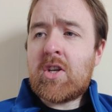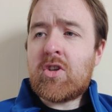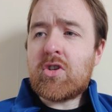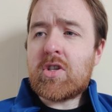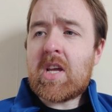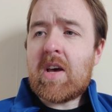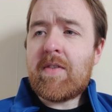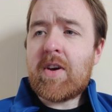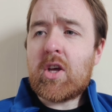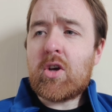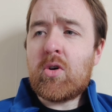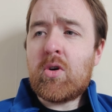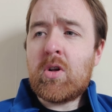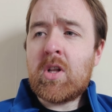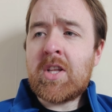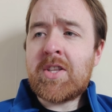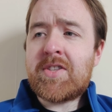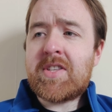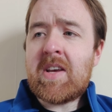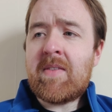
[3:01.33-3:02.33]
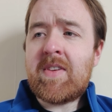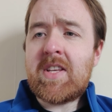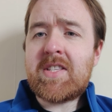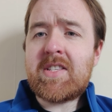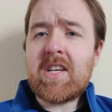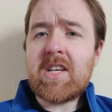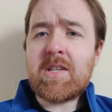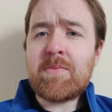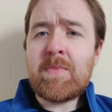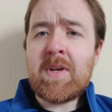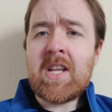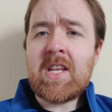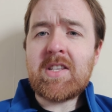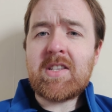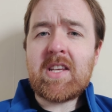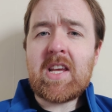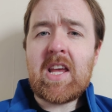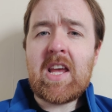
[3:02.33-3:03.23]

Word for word: Rangers have a goal in 76 minutes.